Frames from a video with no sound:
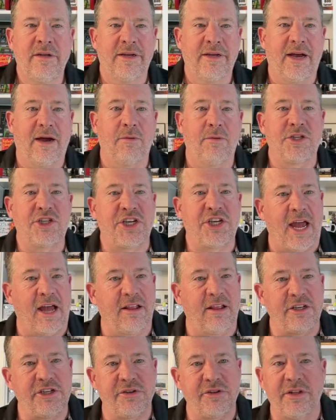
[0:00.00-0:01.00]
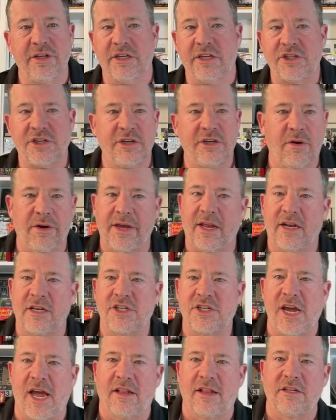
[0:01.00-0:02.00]
I would challenge you this. I got to
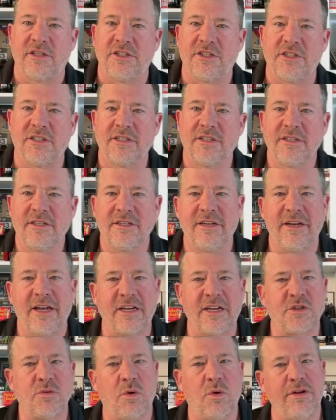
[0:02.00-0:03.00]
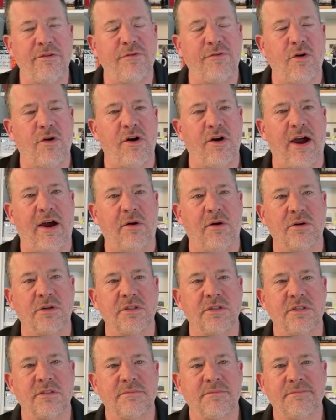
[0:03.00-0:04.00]
challenge you. In the next 24
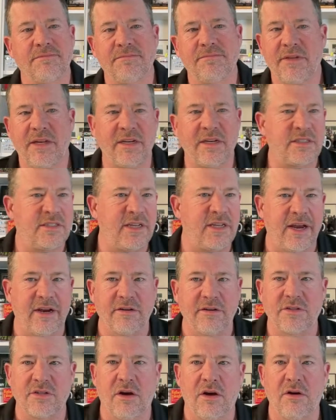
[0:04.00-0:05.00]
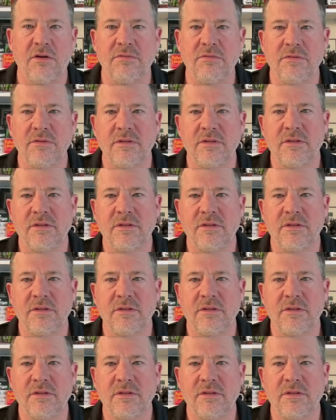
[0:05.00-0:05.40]
hours, the next day or so,